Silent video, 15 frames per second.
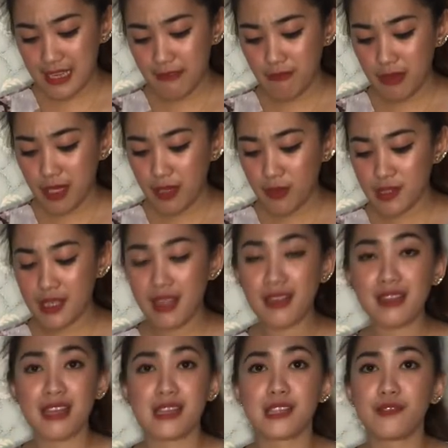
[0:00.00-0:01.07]
I've been
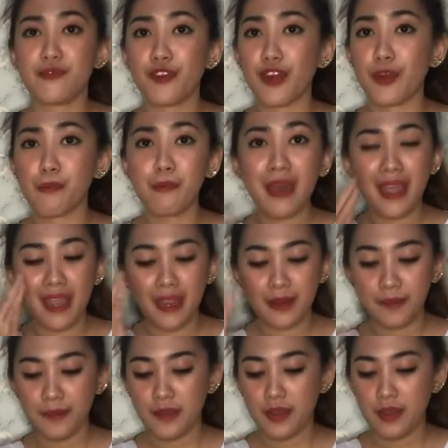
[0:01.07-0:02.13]
using tints for my
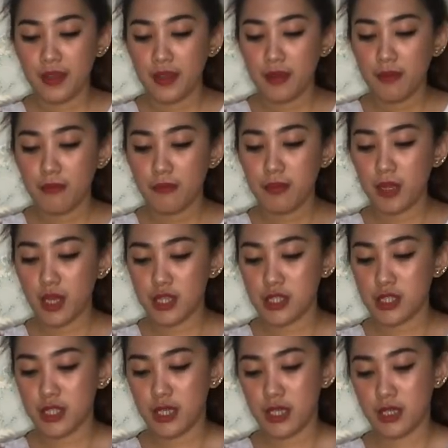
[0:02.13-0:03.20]

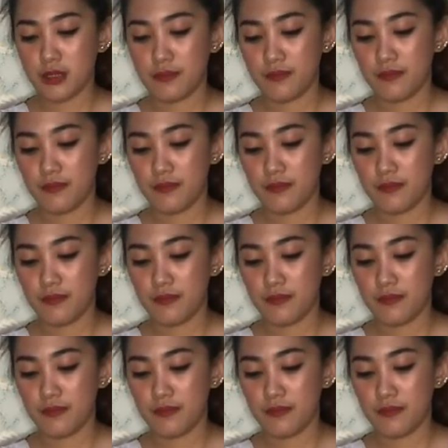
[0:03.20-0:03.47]
blush lang.